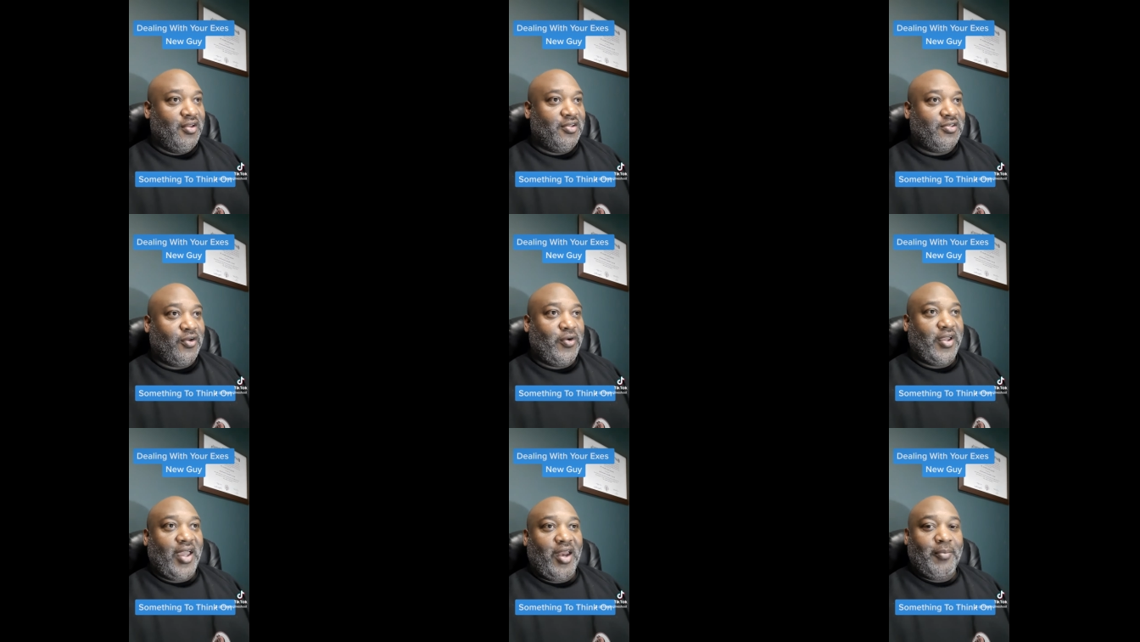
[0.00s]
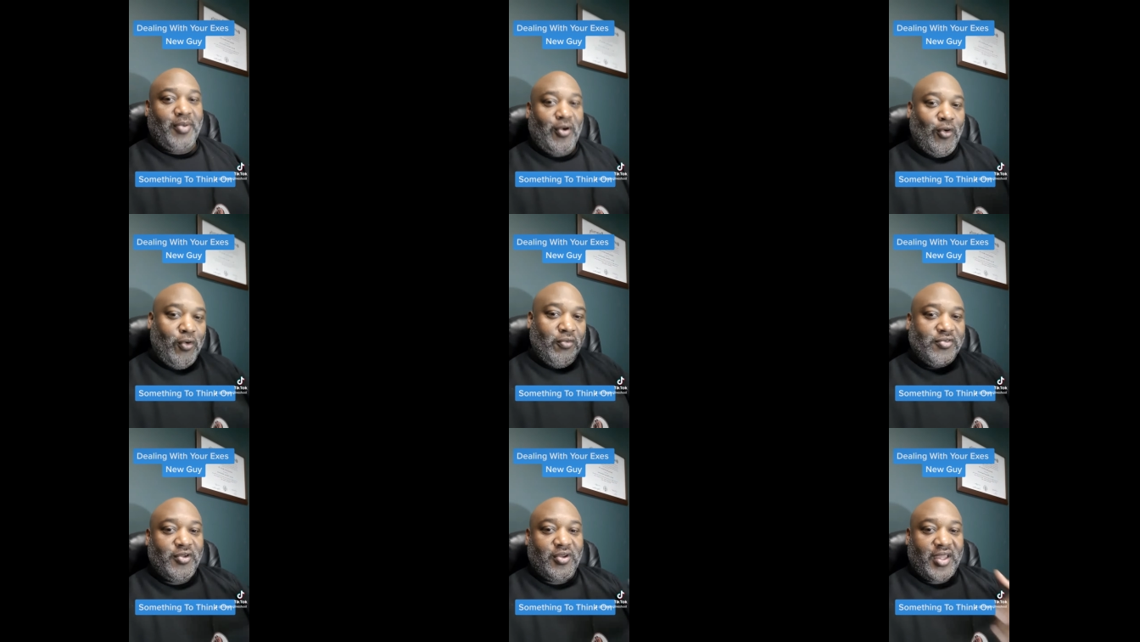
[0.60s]
So it kind of
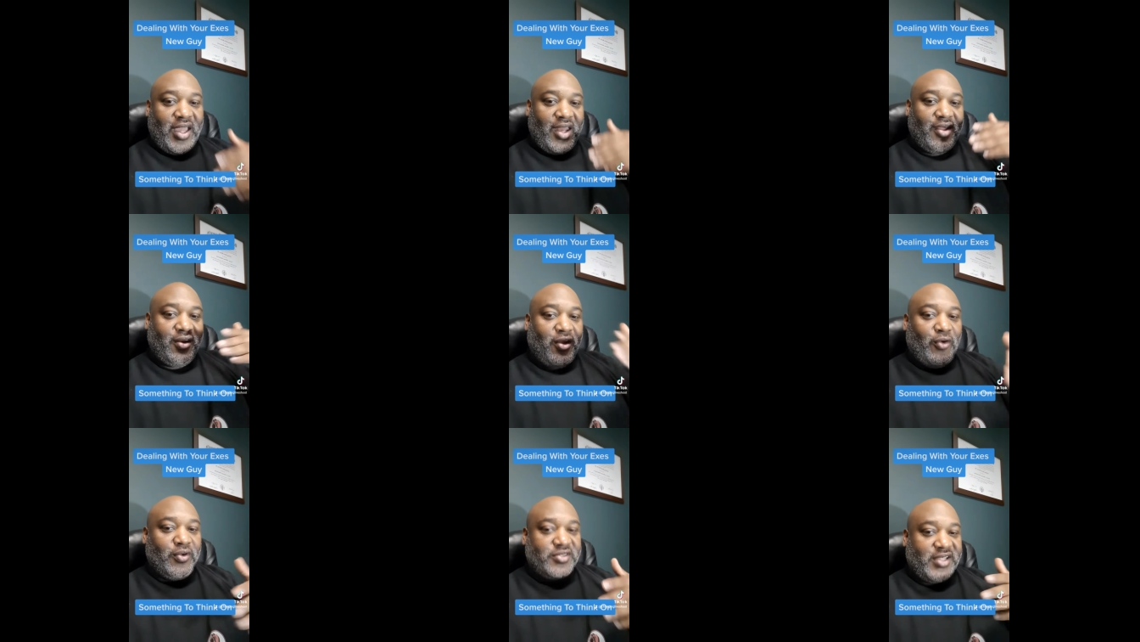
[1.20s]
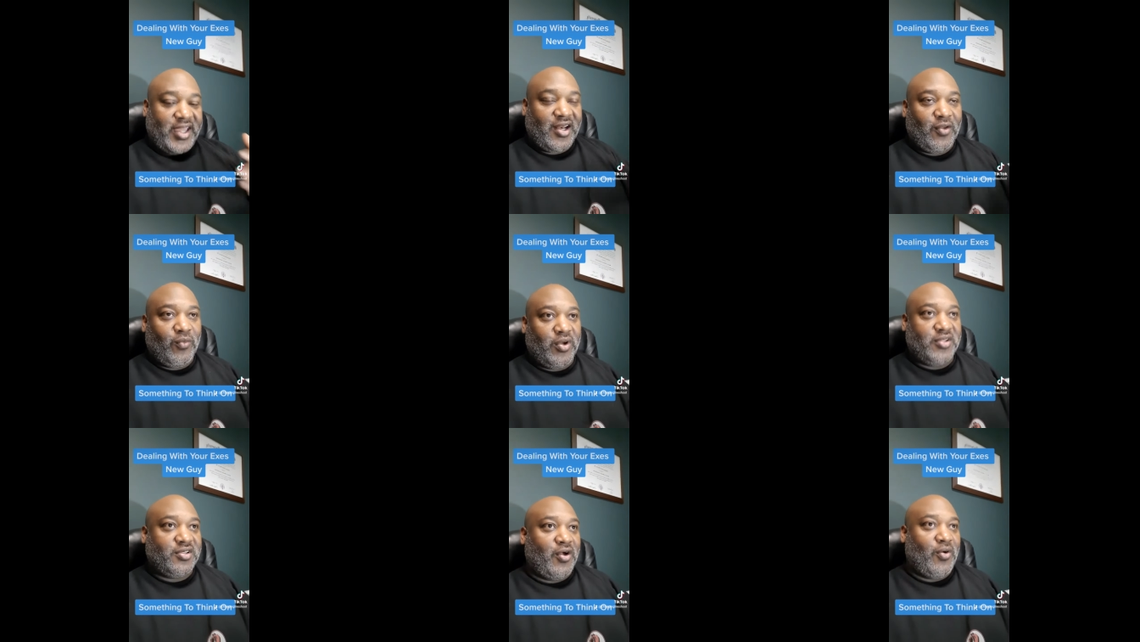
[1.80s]
behooves you to kind of know exactly
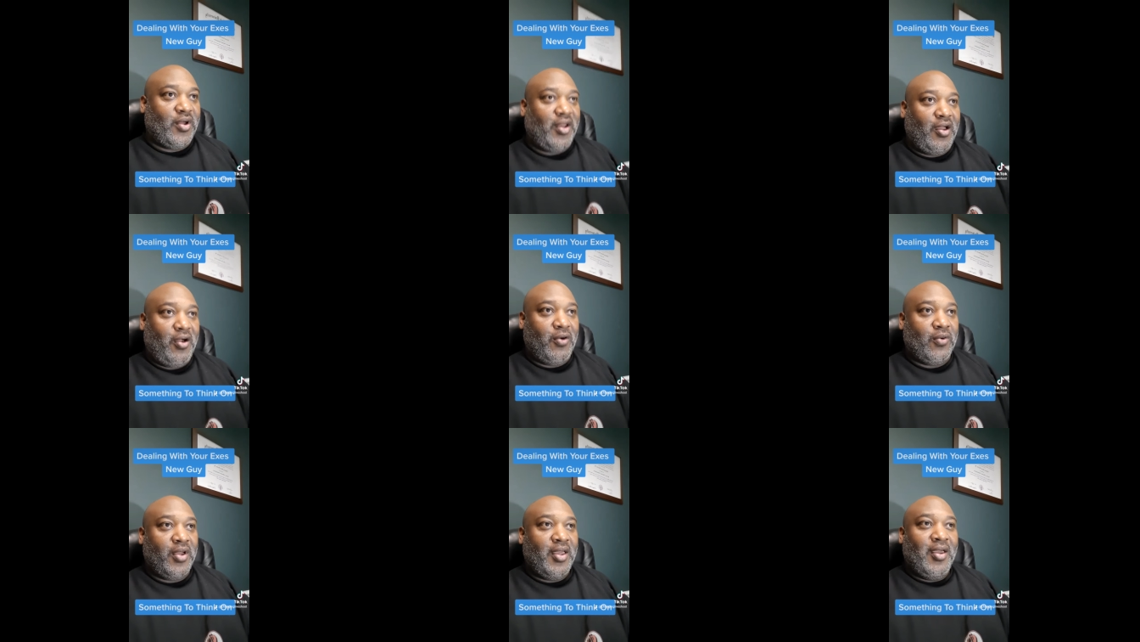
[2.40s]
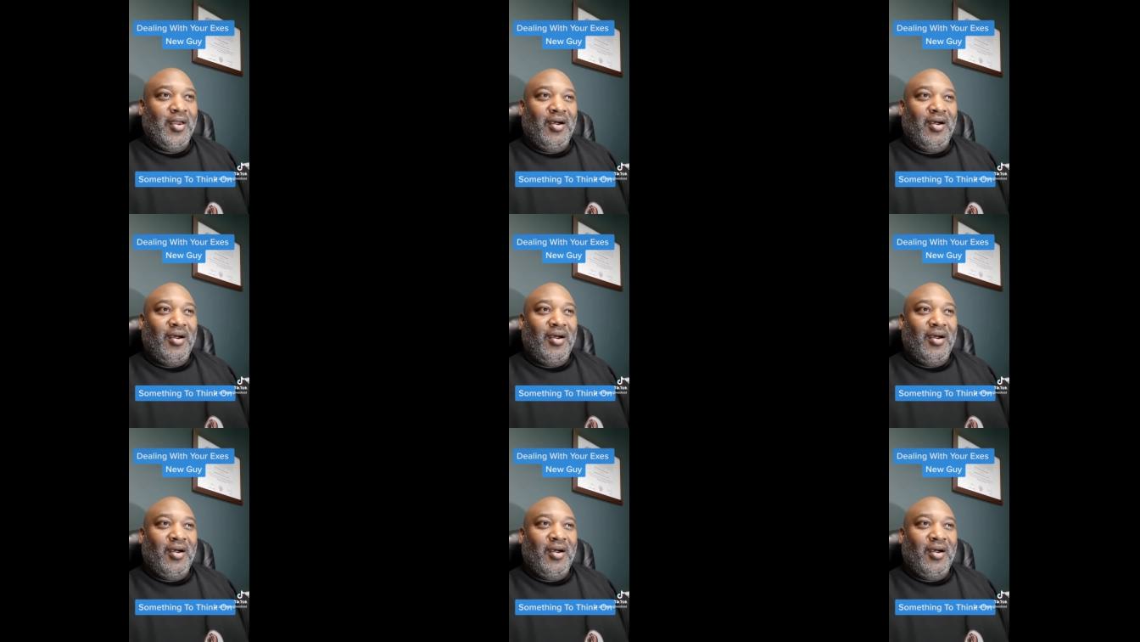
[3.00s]
what's going on.